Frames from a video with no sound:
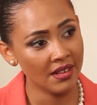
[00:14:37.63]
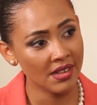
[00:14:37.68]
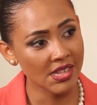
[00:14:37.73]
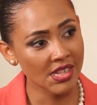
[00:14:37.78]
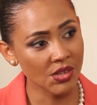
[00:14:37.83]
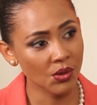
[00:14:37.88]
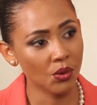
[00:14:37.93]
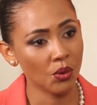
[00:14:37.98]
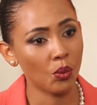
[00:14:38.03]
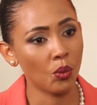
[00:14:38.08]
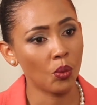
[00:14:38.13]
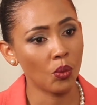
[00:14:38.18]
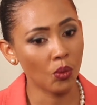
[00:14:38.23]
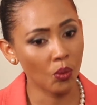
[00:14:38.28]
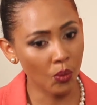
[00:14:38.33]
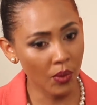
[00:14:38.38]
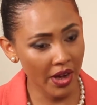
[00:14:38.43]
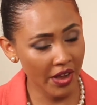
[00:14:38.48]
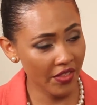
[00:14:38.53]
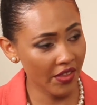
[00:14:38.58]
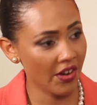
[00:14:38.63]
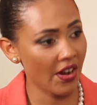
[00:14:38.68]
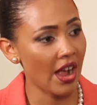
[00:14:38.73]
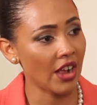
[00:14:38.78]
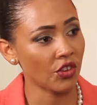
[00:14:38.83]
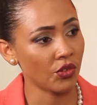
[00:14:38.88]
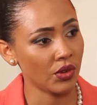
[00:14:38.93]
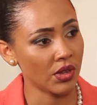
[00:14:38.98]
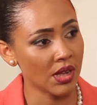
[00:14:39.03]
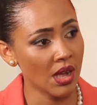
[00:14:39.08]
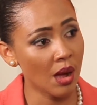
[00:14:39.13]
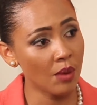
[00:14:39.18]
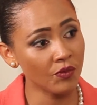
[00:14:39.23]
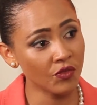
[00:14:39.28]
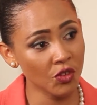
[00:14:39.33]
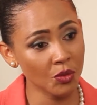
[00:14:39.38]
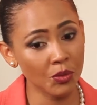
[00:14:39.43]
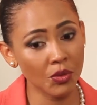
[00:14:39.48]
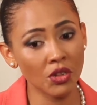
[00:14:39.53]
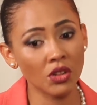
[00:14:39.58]
So where they're actually
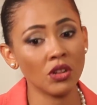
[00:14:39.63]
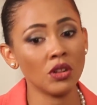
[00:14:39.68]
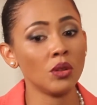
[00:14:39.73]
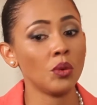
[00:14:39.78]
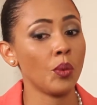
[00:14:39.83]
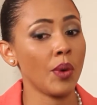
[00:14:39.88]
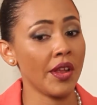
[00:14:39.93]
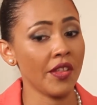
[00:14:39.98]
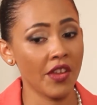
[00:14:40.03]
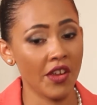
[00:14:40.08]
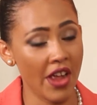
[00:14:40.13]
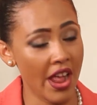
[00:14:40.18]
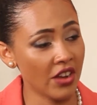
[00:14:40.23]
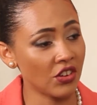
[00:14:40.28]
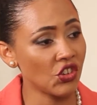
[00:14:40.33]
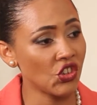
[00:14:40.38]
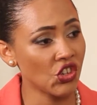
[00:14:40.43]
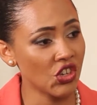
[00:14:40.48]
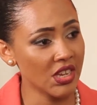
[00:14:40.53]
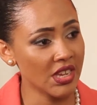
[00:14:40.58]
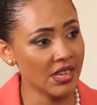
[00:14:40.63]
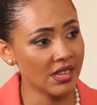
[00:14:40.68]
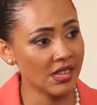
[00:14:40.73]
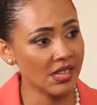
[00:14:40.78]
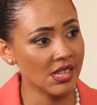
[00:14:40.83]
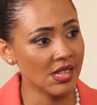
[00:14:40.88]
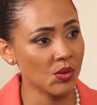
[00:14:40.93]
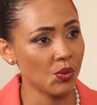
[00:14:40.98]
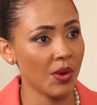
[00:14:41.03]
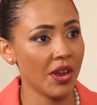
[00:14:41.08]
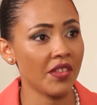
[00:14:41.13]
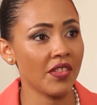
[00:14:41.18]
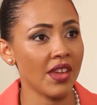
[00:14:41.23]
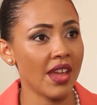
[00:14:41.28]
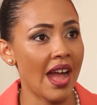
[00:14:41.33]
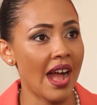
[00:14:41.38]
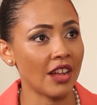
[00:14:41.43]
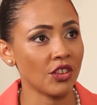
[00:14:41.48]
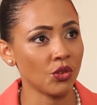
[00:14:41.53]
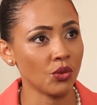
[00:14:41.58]
comfortable, where their energy is, where they
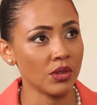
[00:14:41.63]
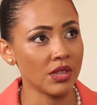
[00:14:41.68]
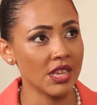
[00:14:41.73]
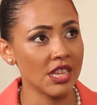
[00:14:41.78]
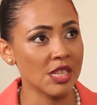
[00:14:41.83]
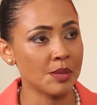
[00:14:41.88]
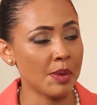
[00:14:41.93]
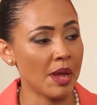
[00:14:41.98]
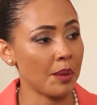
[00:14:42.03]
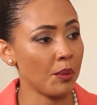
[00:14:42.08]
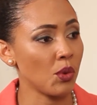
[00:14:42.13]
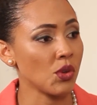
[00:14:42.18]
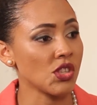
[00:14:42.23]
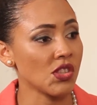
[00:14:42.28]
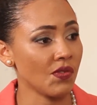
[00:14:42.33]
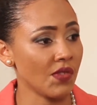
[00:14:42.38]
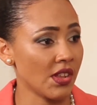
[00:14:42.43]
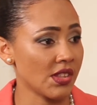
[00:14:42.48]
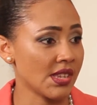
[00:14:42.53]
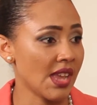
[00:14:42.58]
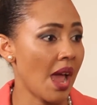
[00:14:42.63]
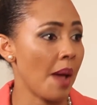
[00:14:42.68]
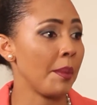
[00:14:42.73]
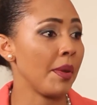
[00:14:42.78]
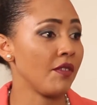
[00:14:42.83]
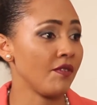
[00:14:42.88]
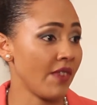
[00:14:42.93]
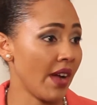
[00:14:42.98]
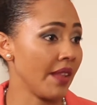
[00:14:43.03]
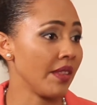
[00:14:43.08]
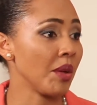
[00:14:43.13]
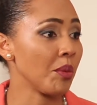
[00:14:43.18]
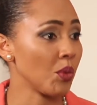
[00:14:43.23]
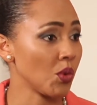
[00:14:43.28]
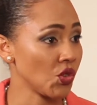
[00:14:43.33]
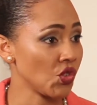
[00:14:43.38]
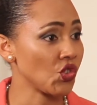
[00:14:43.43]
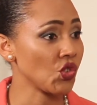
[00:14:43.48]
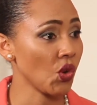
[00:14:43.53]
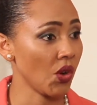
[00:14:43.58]
actually spend most of their time and find their
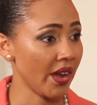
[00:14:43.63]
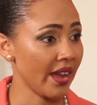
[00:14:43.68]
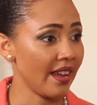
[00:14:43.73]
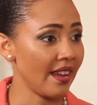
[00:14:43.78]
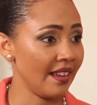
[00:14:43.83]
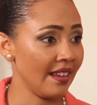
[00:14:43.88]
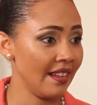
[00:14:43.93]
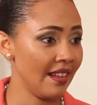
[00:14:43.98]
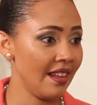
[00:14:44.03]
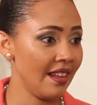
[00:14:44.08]
most joy.